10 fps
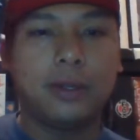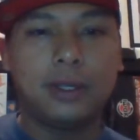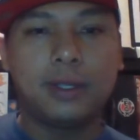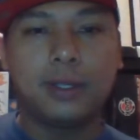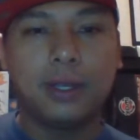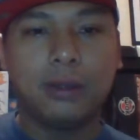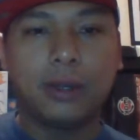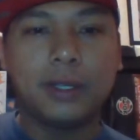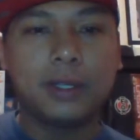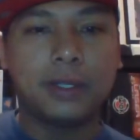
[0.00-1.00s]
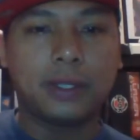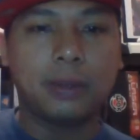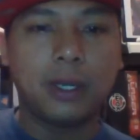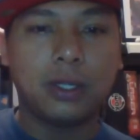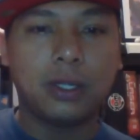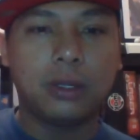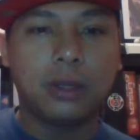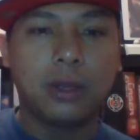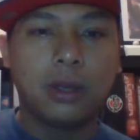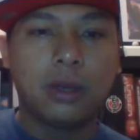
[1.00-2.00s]
This is the Crisis expansion,
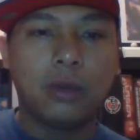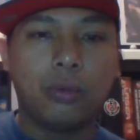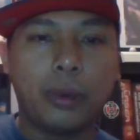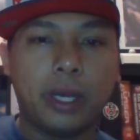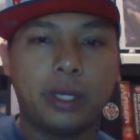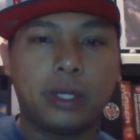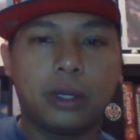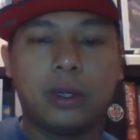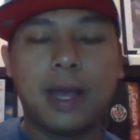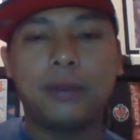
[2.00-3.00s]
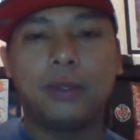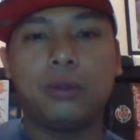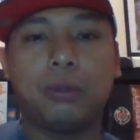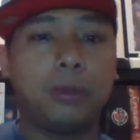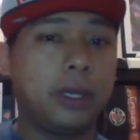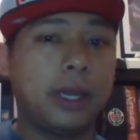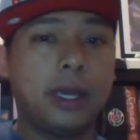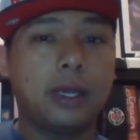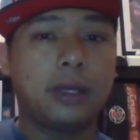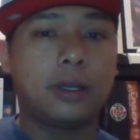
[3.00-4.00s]
which allows you to
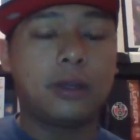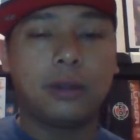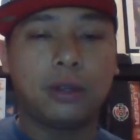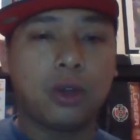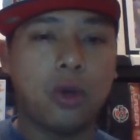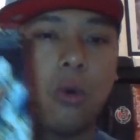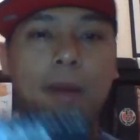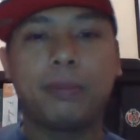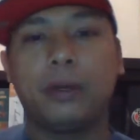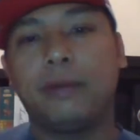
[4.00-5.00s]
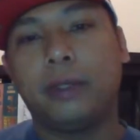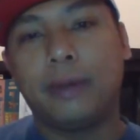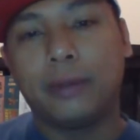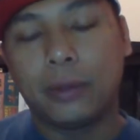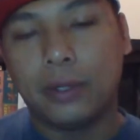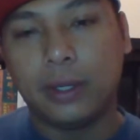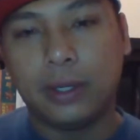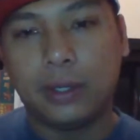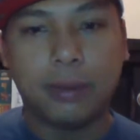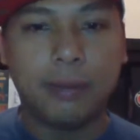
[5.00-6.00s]
play cooperatively
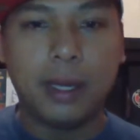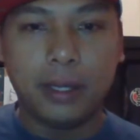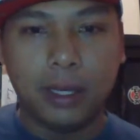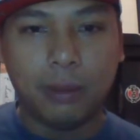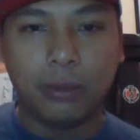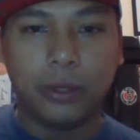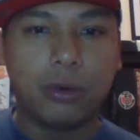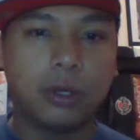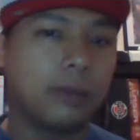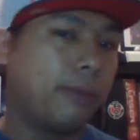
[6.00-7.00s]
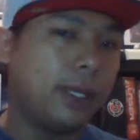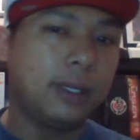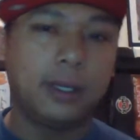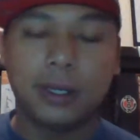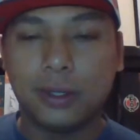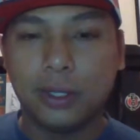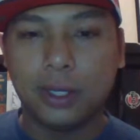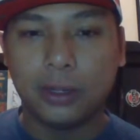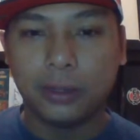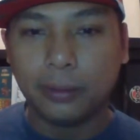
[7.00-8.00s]
versus the main game where you are competing against each
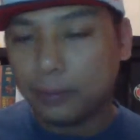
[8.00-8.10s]
other.